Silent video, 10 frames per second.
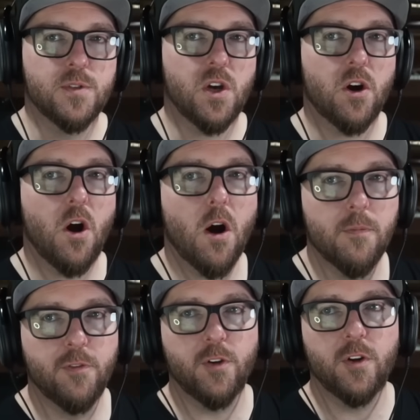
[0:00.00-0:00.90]
are
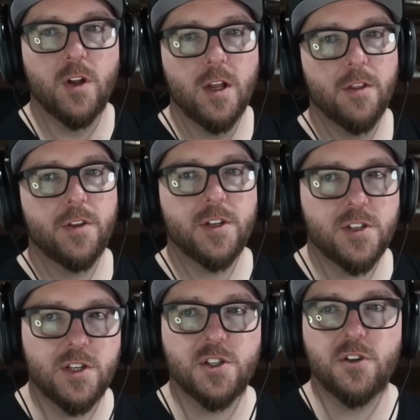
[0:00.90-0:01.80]
harmful, the
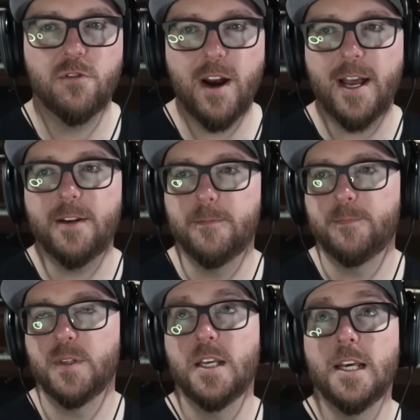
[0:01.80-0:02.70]
decision read.
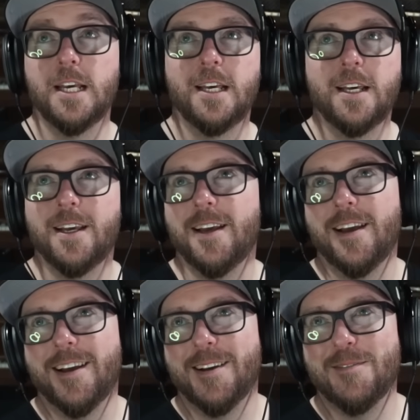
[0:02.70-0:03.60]

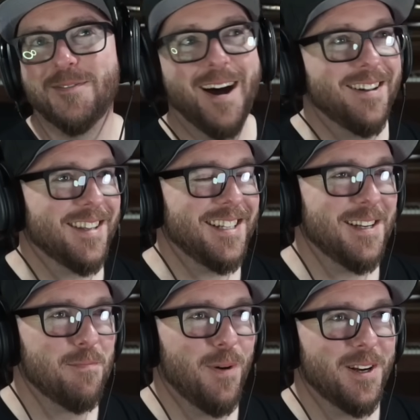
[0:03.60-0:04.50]
Well, that
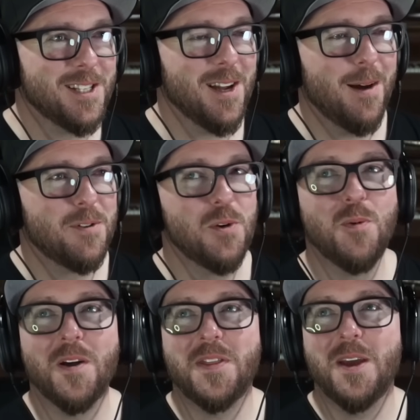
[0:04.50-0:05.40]
didn't put a stop to
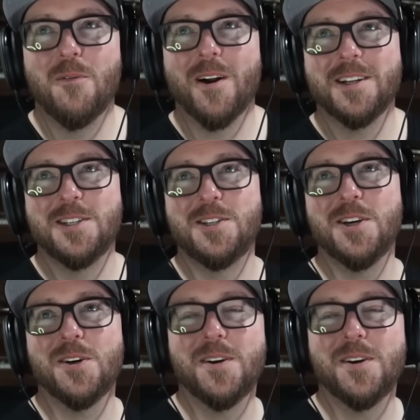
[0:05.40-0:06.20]
what they wanted to do,